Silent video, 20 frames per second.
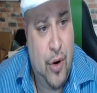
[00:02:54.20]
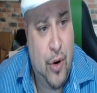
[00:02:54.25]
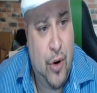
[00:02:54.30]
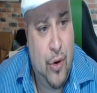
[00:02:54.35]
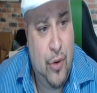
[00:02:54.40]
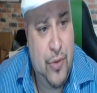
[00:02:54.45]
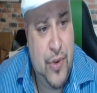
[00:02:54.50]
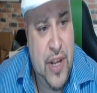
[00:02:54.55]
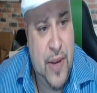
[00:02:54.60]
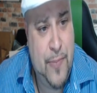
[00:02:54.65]

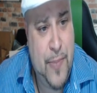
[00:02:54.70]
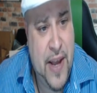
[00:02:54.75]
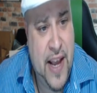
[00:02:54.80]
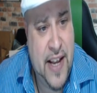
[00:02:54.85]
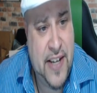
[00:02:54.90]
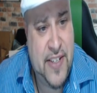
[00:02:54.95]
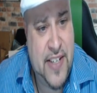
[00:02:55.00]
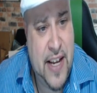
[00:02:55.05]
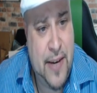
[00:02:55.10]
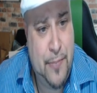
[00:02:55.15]
only
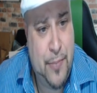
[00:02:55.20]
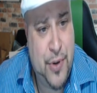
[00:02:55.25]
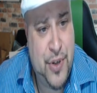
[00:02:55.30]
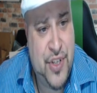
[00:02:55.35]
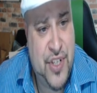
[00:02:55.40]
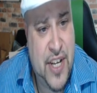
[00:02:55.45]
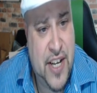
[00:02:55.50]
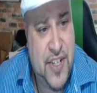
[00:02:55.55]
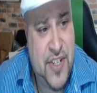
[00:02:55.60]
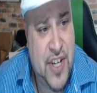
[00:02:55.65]
pay
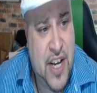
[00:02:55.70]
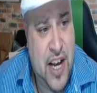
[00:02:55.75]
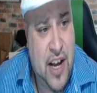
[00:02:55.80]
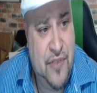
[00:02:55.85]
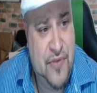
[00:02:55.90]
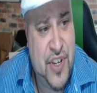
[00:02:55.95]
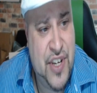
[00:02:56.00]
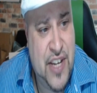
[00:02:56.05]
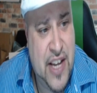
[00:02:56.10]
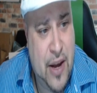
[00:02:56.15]
10%
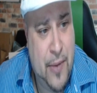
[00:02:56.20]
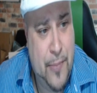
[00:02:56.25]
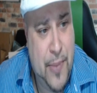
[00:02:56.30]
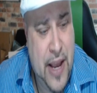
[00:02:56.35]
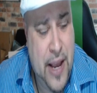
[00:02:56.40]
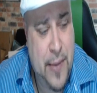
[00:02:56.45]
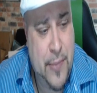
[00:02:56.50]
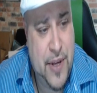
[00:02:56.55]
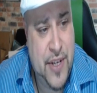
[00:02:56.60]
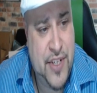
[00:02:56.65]
of the down
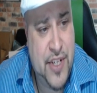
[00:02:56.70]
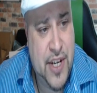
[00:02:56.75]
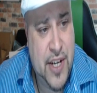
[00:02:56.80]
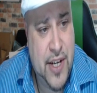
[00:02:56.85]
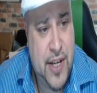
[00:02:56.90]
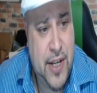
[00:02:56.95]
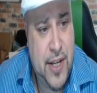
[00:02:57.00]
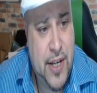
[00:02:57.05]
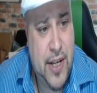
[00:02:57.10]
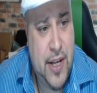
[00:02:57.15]
payment.
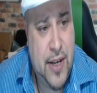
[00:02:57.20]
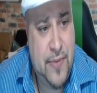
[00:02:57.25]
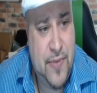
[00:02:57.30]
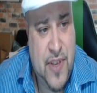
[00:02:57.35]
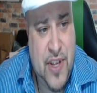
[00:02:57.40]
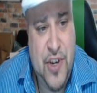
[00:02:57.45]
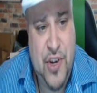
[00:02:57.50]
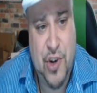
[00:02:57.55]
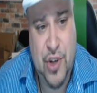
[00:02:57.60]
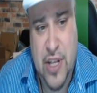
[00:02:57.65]

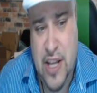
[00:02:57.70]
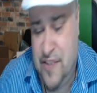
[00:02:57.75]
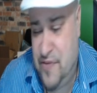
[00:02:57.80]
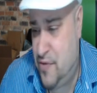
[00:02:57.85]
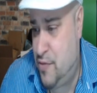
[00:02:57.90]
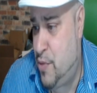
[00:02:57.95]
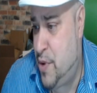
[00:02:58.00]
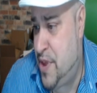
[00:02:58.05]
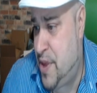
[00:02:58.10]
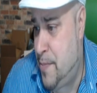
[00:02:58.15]
Then you're
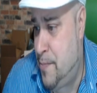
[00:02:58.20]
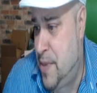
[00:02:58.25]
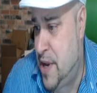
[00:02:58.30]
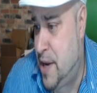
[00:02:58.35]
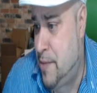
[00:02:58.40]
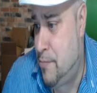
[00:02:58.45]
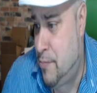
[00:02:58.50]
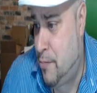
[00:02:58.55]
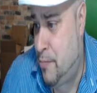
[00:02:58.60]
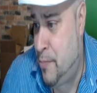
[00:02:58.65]
left with a
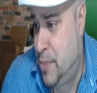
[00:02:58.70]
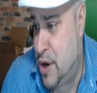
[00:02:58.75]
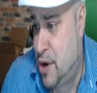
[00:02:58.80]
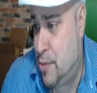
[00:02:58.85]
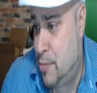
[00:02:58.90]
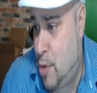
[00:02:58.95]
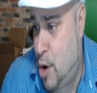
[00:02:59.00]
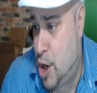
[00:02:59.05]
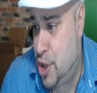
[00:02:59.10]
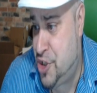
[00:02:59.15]
bigger
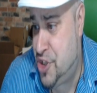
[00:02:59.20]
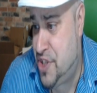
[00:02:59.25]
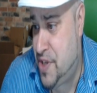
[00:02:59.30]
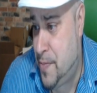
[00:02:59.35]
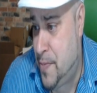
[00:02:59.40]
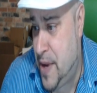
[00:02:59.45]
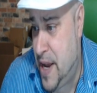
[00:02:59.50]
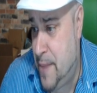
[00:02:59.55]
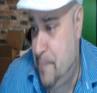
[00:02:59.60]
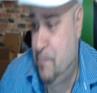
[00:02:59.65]
margin to
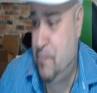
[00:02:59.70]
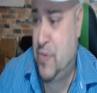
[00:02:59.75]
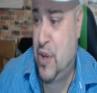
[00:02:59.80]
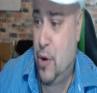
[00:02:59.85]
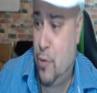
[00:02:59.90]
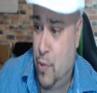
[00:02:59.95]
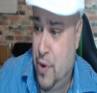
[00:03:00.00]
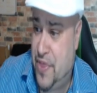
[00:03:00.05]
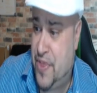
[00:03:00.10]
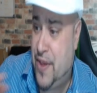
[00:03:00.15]
pay
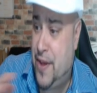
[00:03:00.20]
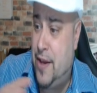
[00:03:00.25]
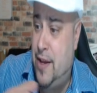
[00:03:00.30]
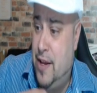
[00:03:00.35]
with